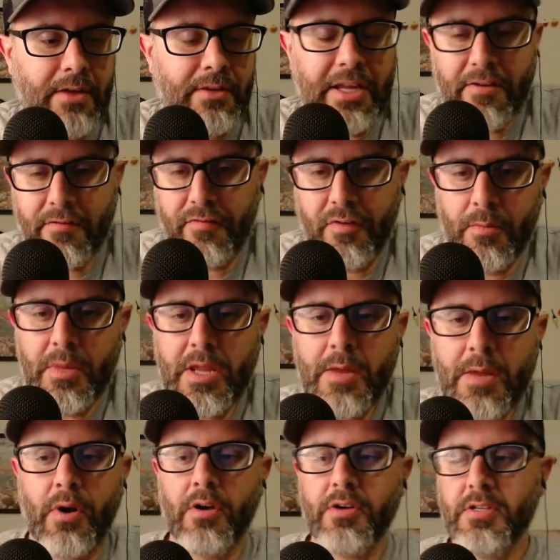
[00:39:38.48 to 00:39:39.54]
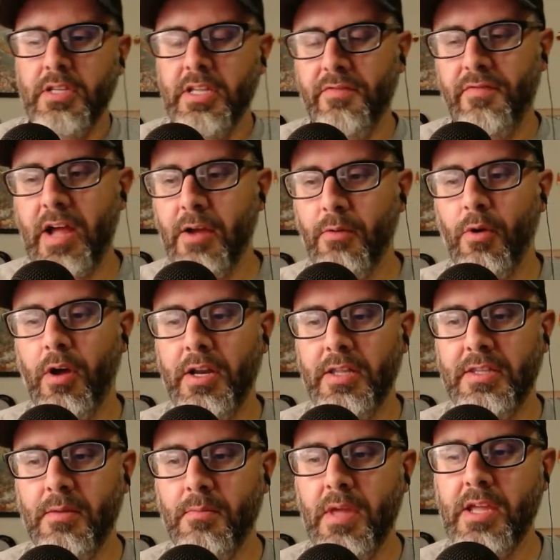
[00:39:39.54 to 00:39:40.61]
for me personally, if I wanted to
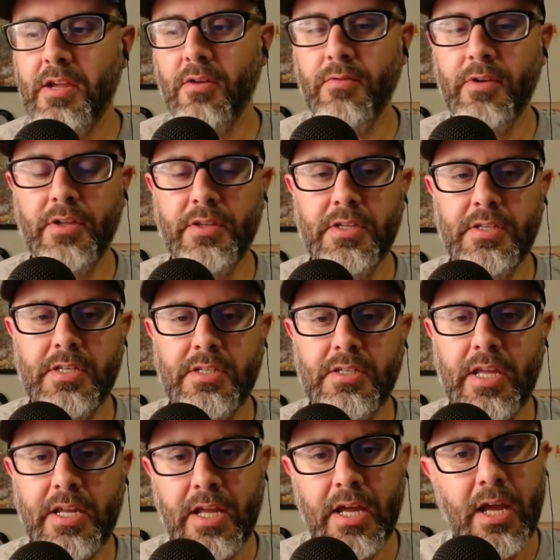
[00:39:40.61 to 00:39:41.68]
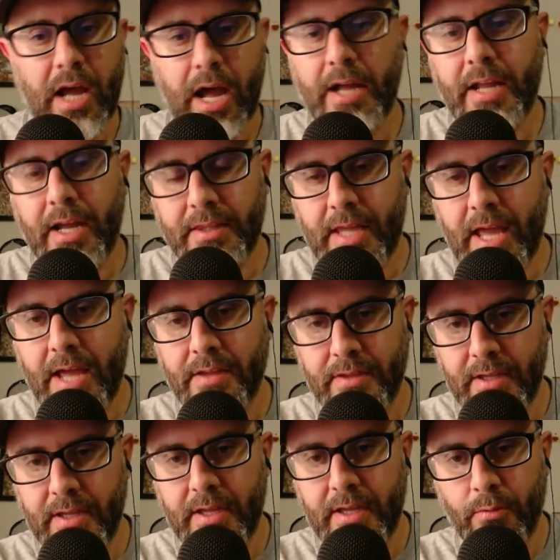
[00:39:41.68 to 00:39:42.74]
make a real decision, like we got
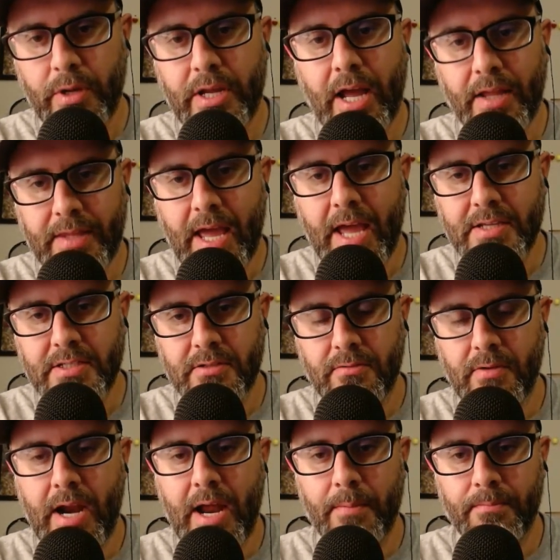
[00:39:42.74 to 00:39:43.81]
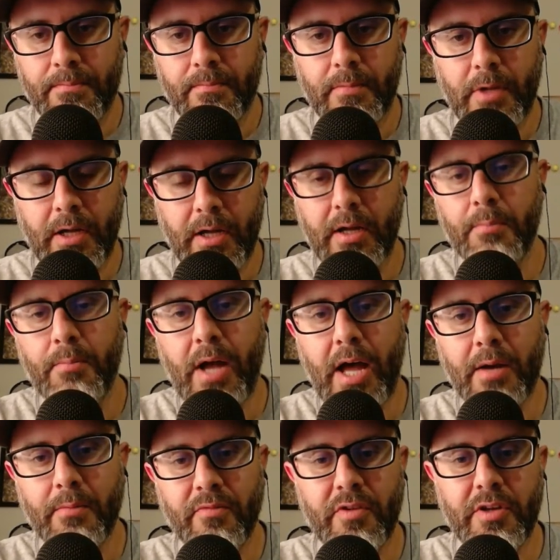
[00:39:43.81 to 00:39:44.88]
the acid wrap bottom
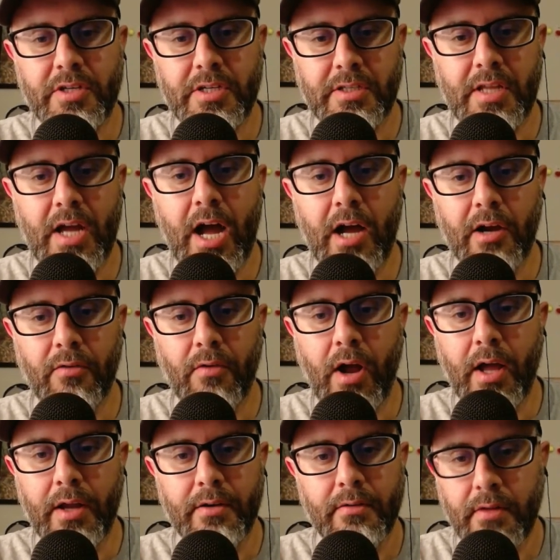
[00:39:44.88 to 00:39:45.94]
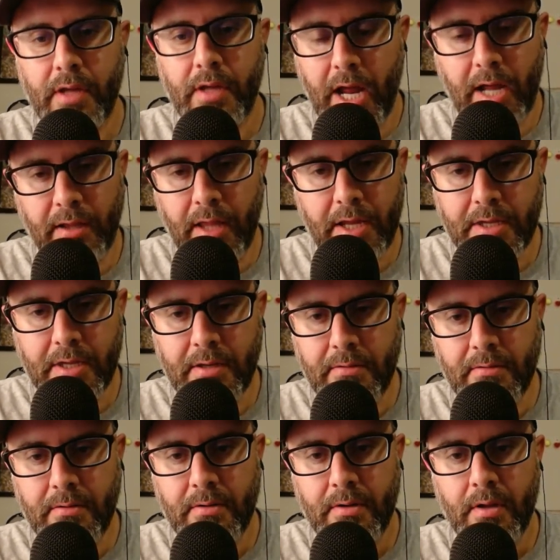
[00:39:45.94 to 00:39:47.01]
fishing tog rod, and I like it,
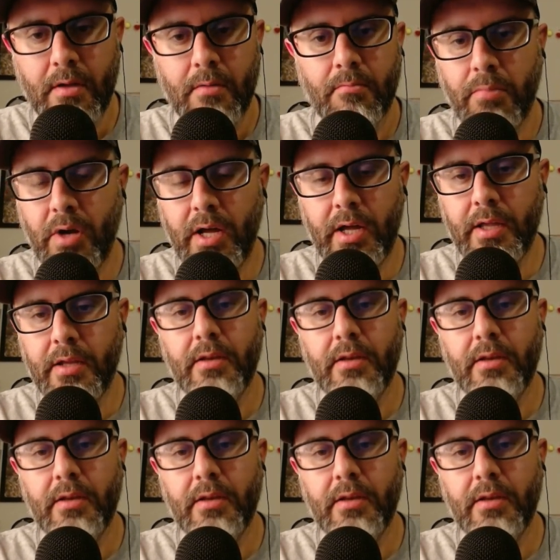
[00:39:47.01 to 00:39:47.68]
but